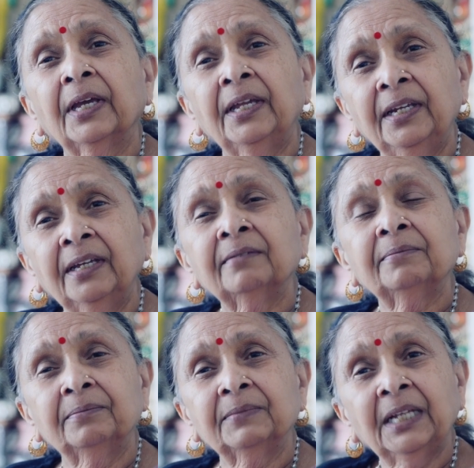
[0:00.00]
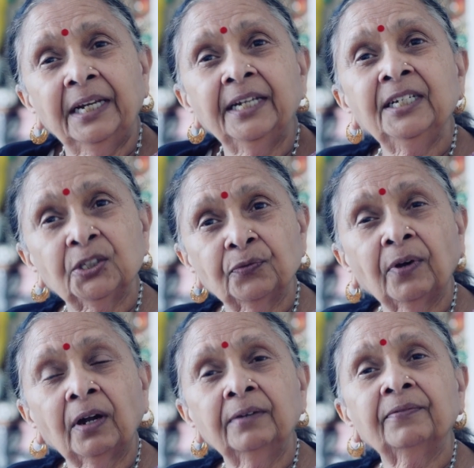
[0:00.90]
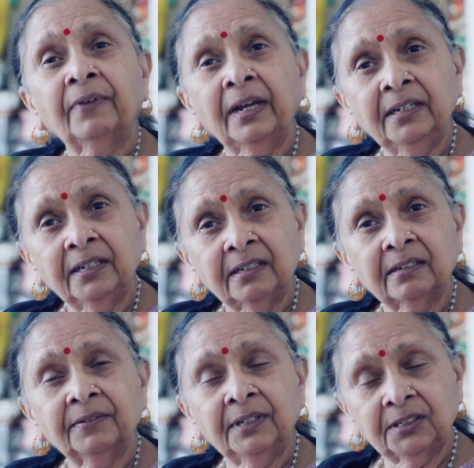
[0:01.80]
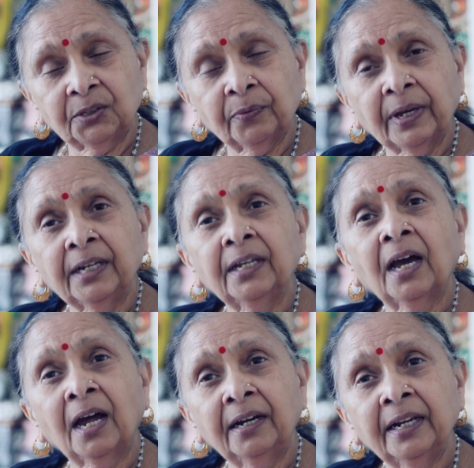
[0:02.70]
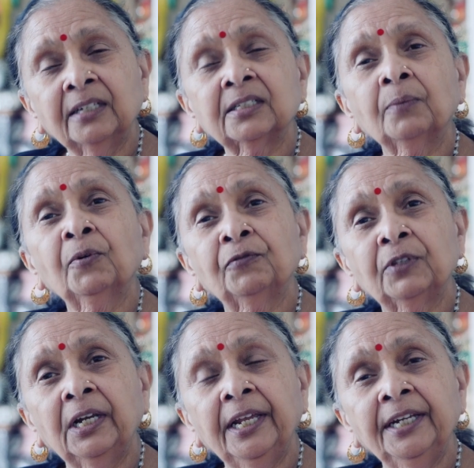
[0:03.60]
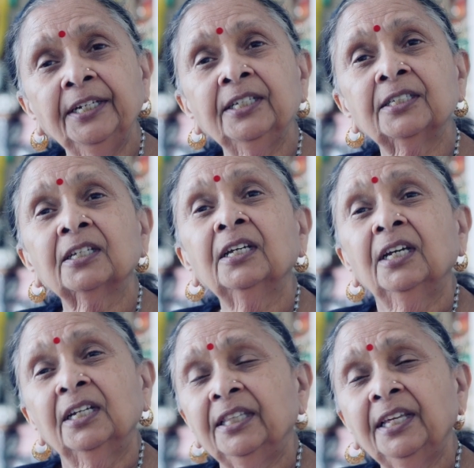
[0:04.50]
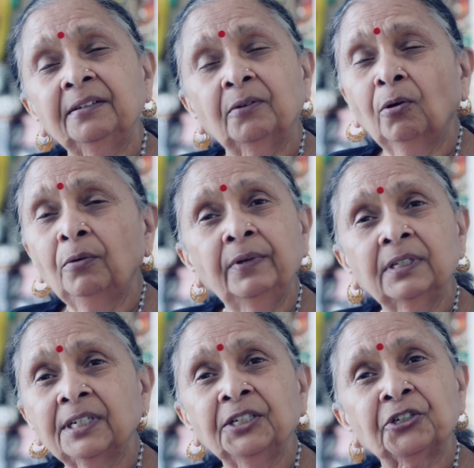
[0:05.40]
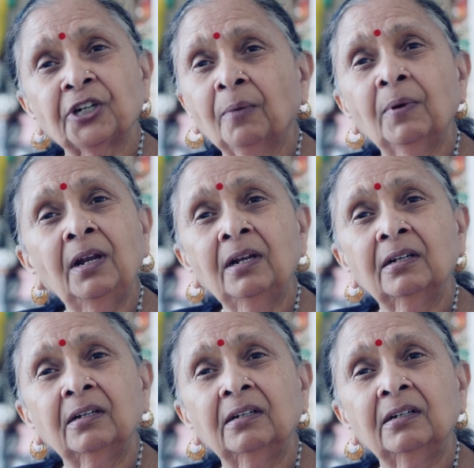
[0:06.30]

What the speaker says: And the ladies find it, it's very hard. And some of the ladies, they always in trouble.